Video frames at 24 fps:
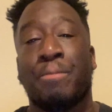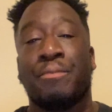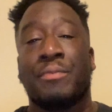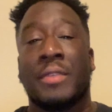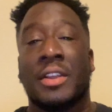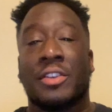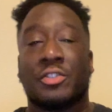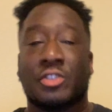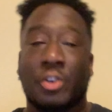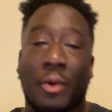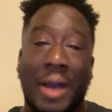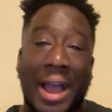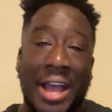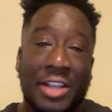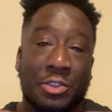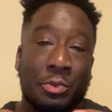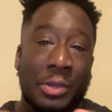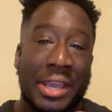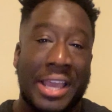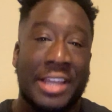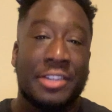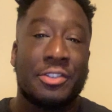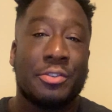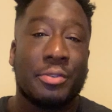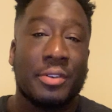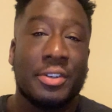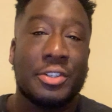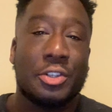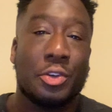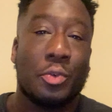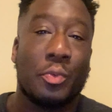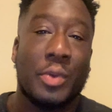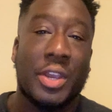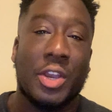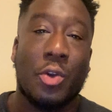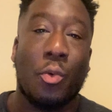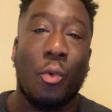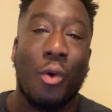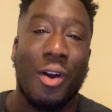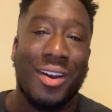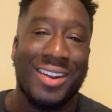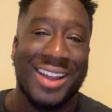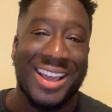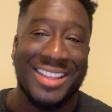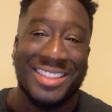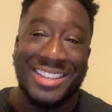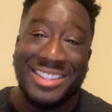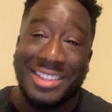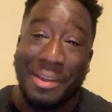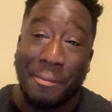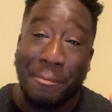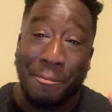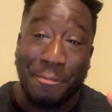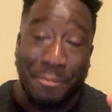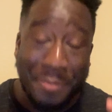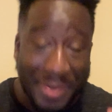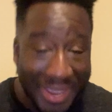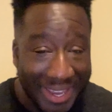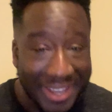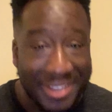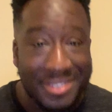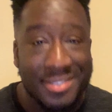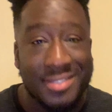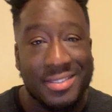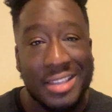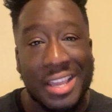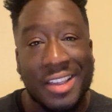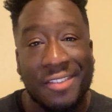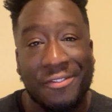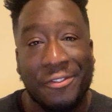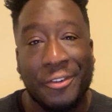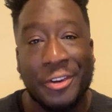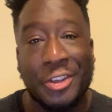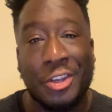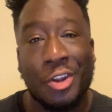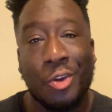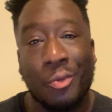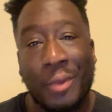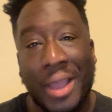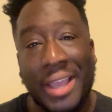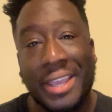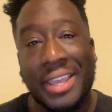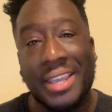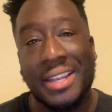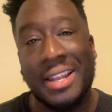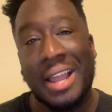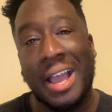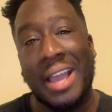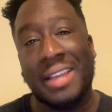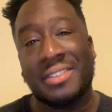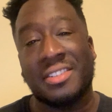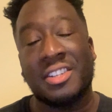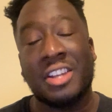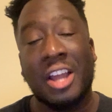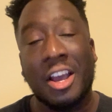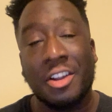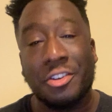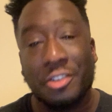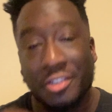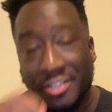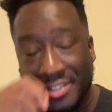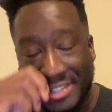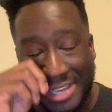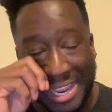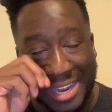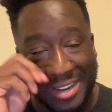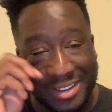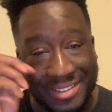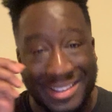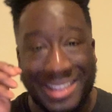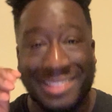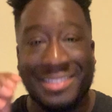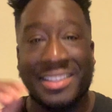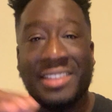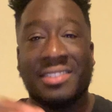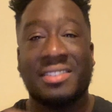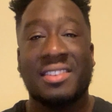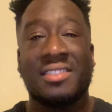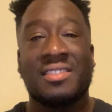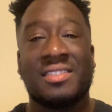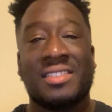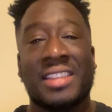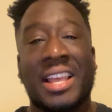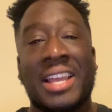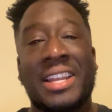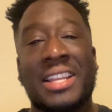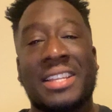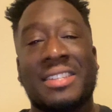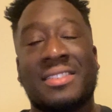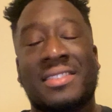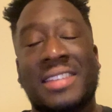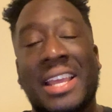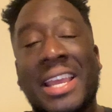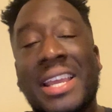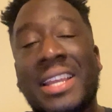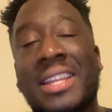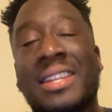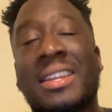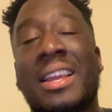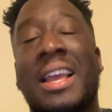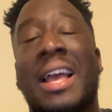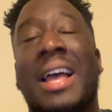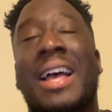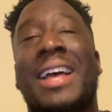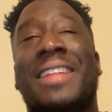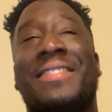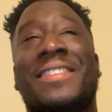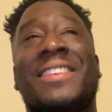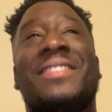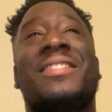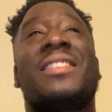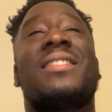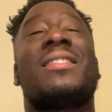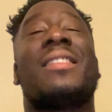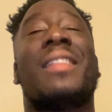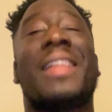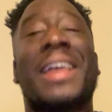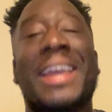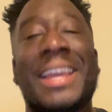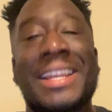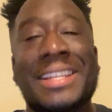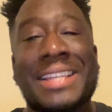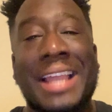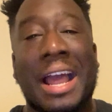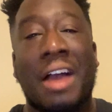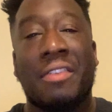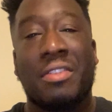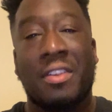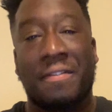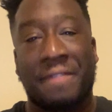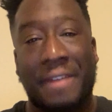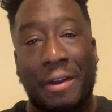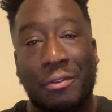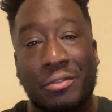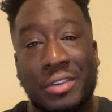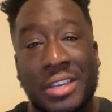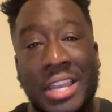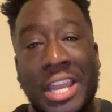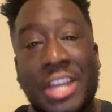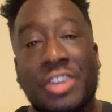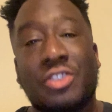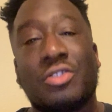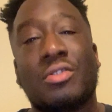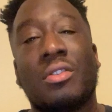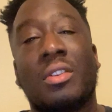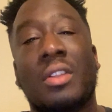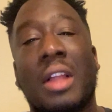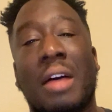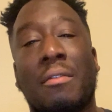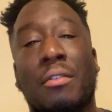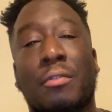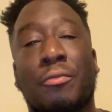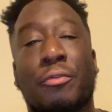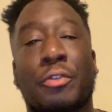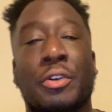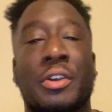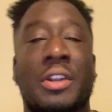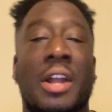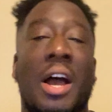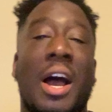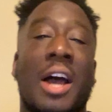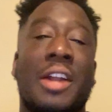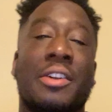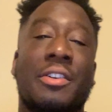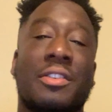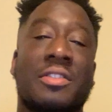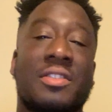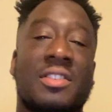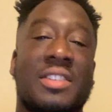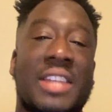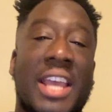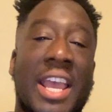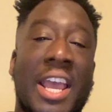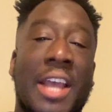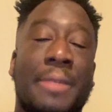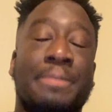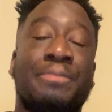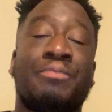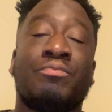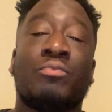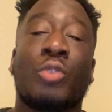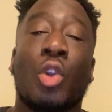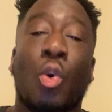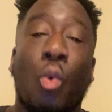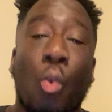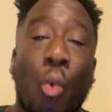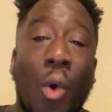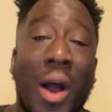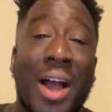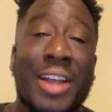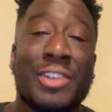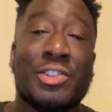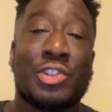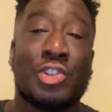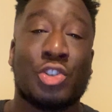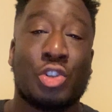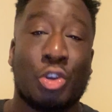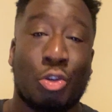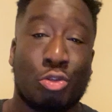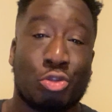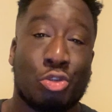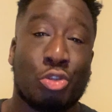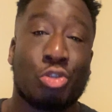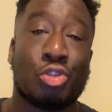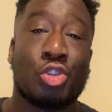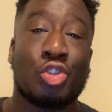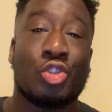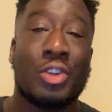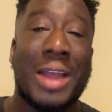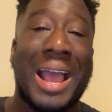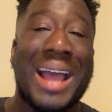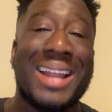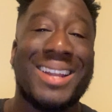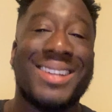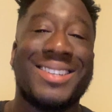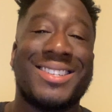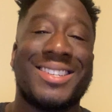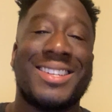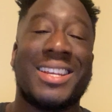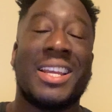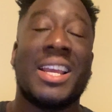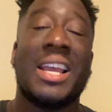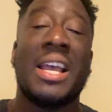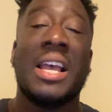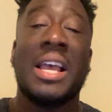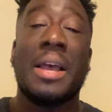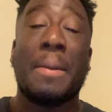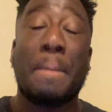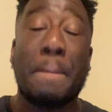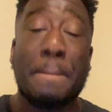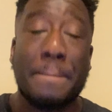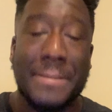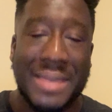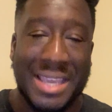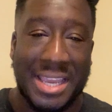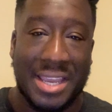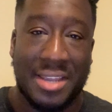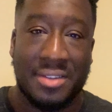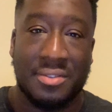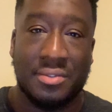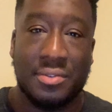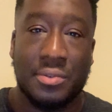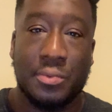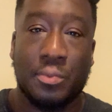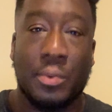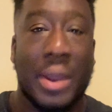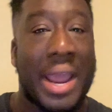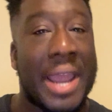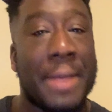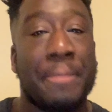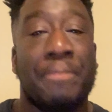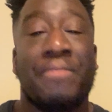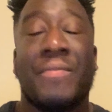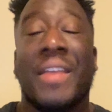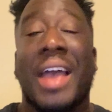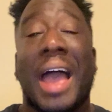So as we enter into week one, I think the biggest thing for you to recognize and understand is that this is laying down the foundational level for you to understand what social strategy means, right?